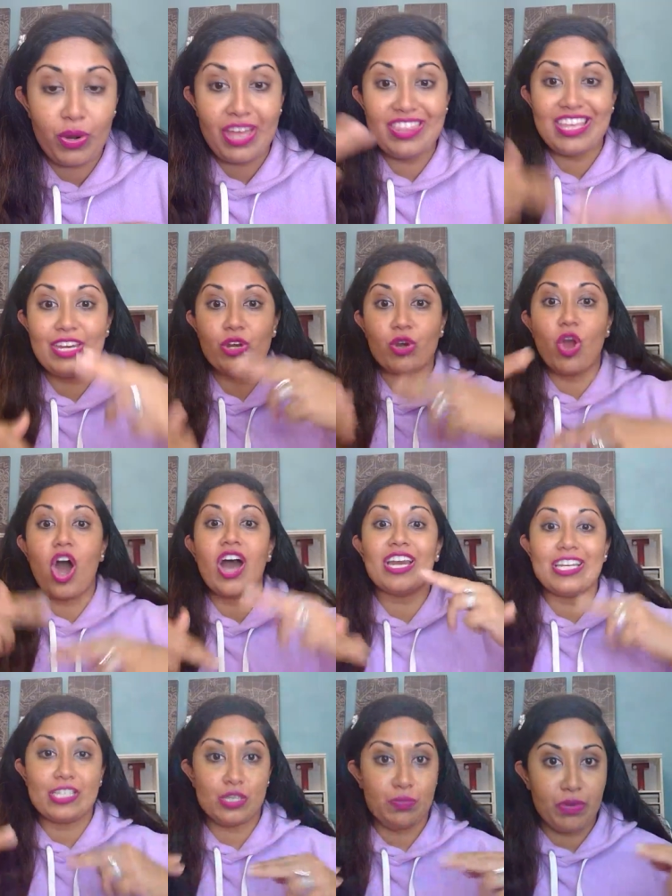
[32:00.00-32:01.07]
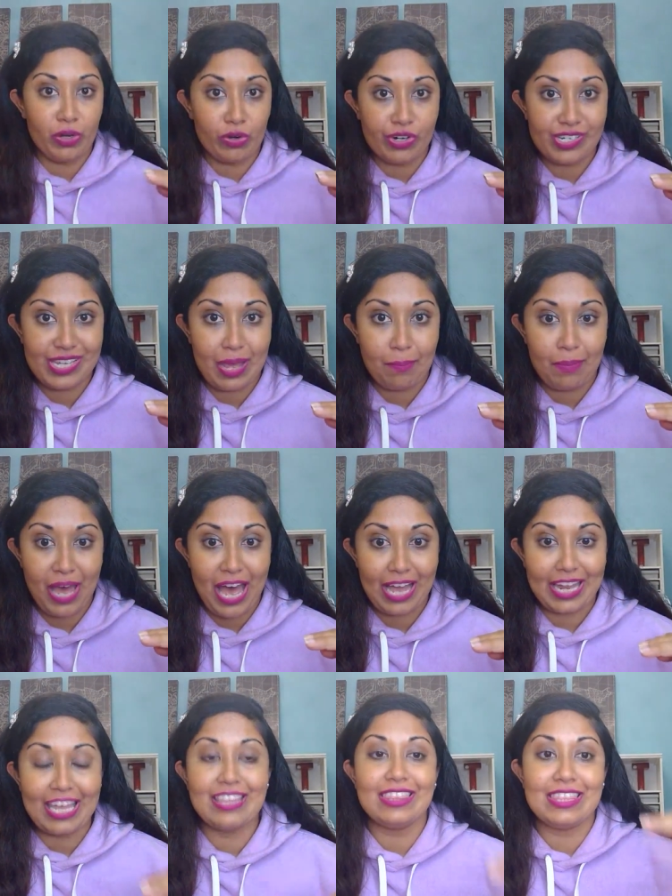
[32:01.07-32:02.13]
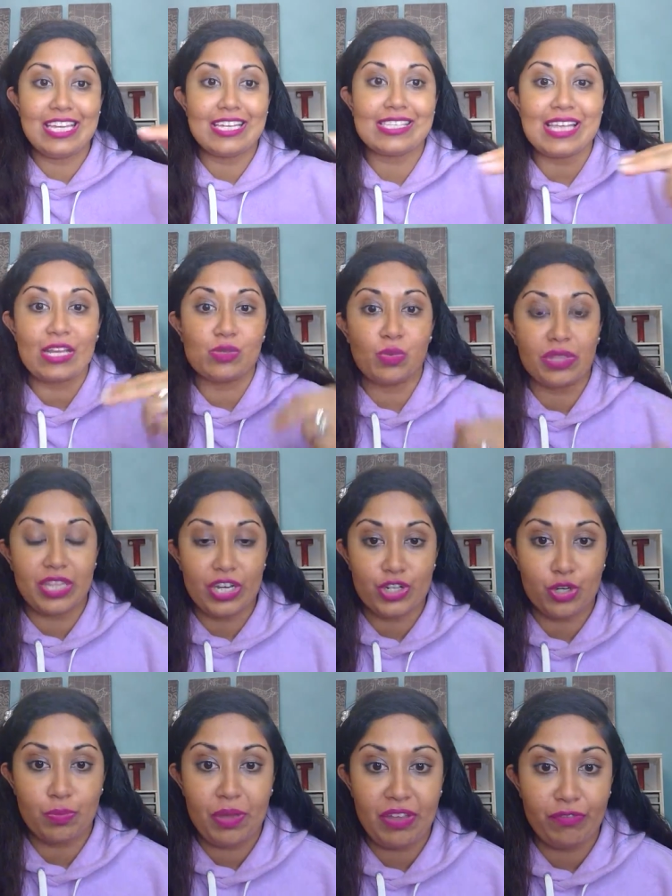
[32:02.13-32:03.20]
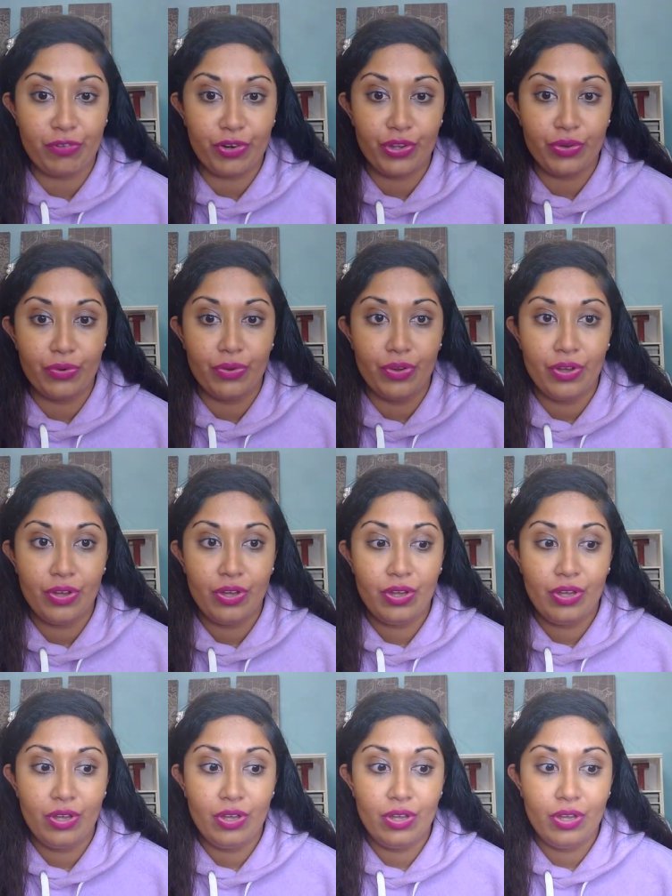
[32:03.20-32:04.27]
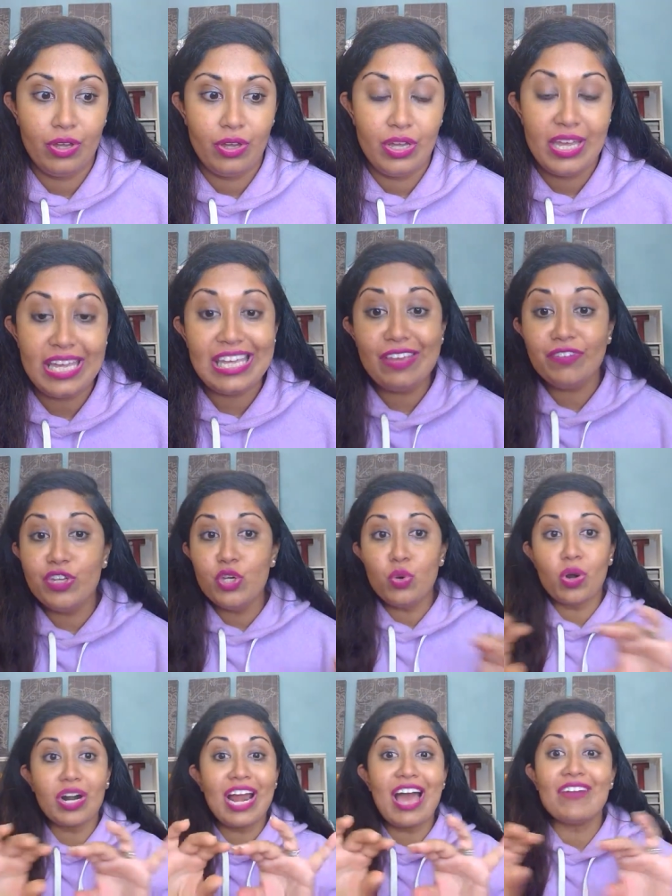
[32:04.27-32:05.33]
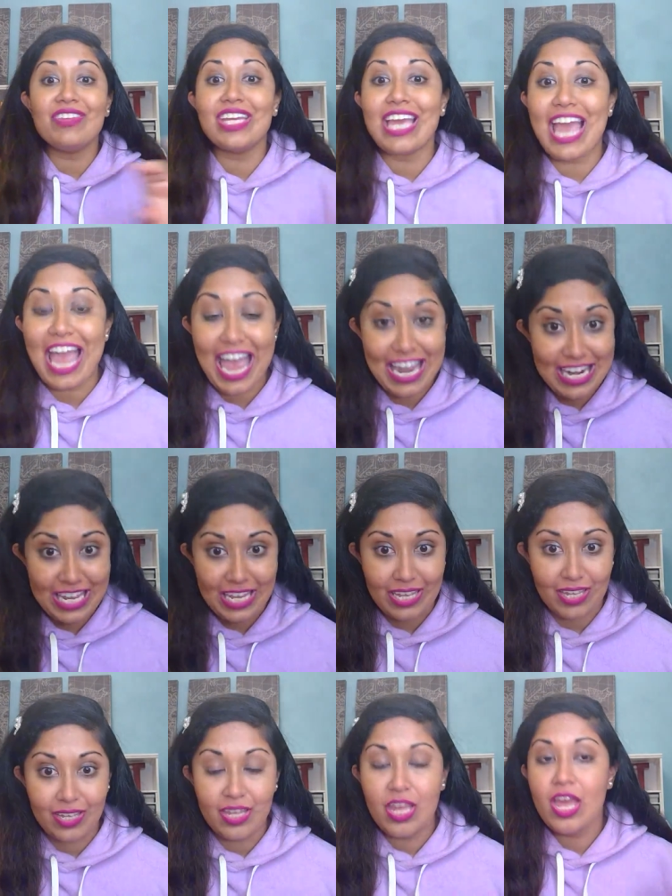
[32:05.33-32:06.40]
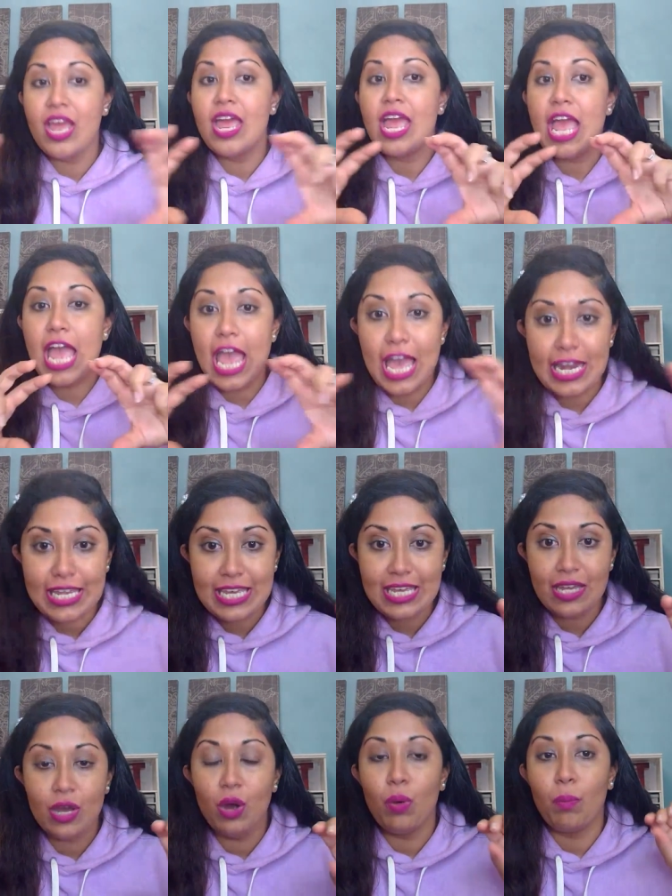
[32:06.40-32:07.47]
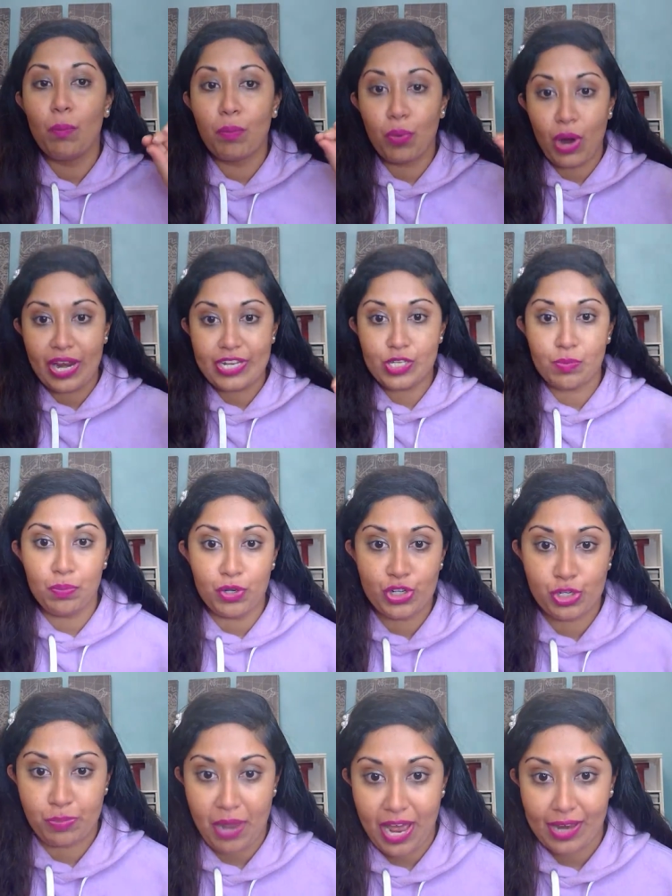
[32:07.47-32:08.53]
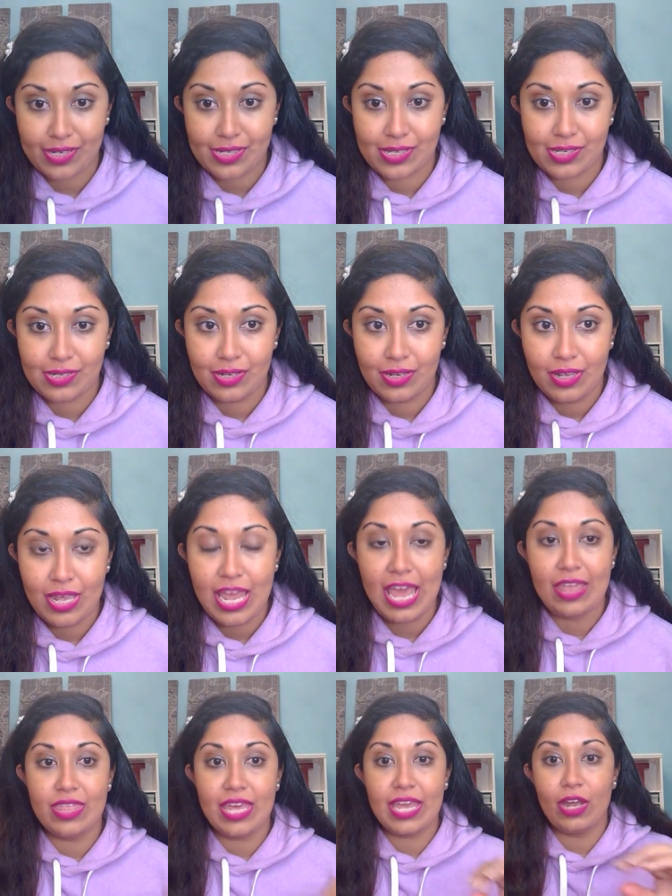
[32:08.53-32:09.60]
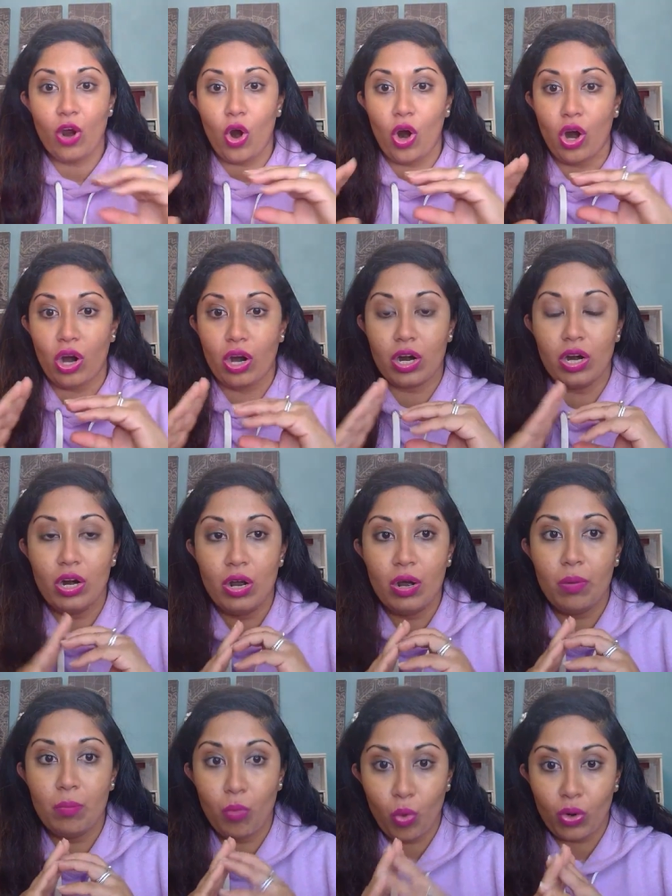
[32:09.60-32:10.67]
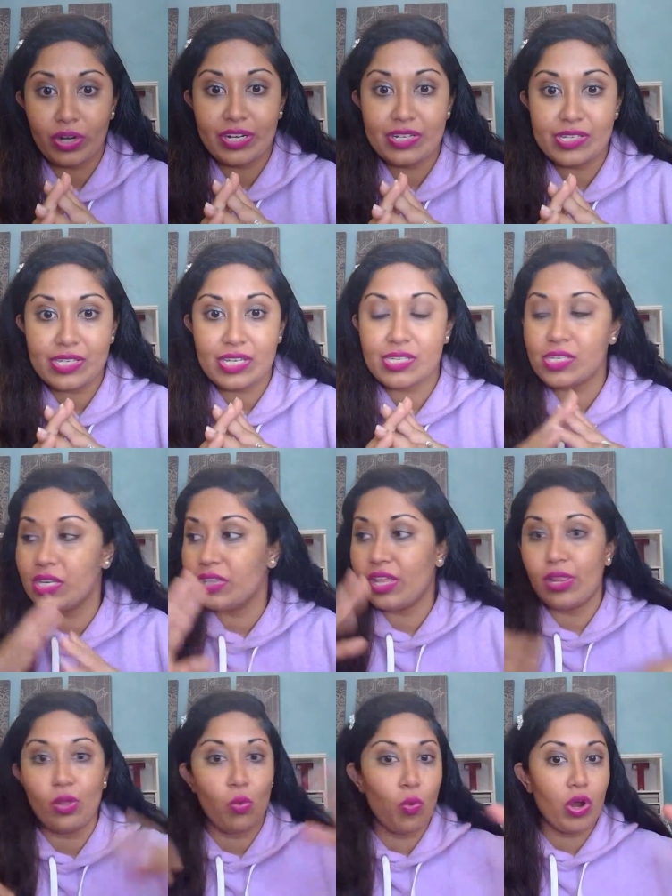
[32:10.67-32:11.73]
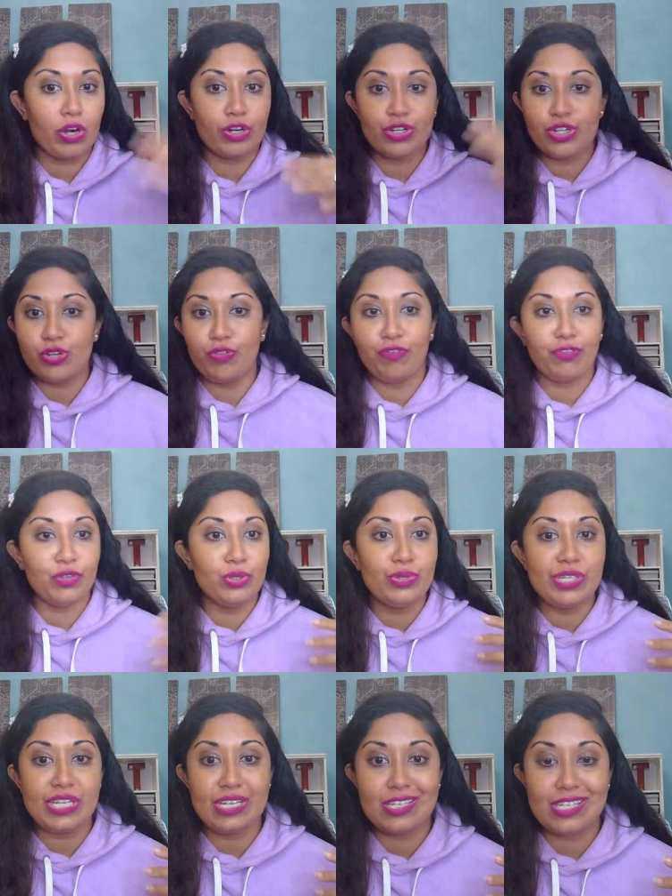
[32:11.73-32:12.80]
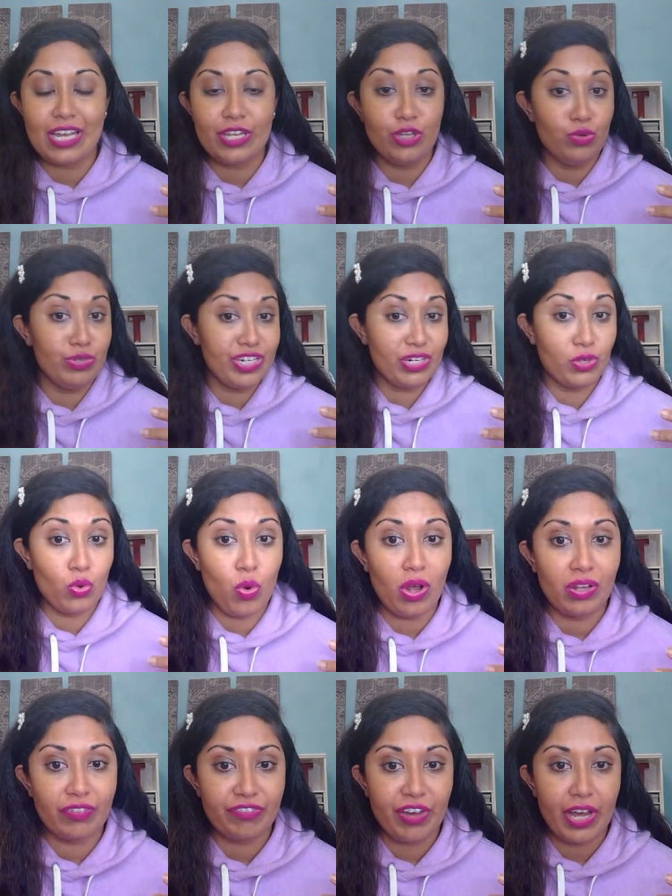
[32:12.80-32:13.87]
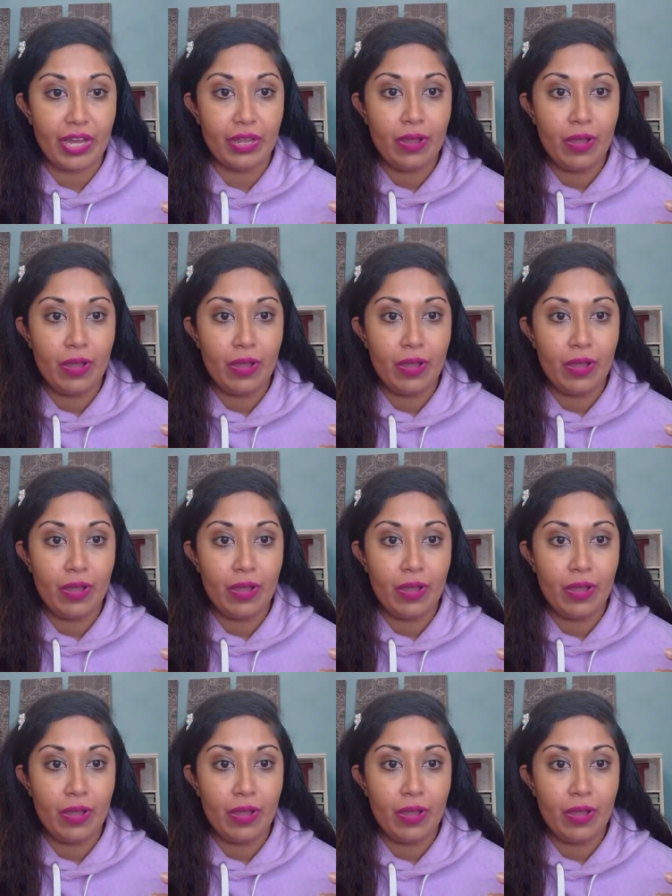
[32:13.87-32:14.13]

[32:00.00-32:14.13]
and then your audience mirrors that back and thinks that's what they should pay for you if you are having any any price pushbacks and they are more consistent than the one or two floozies that you didn't qualify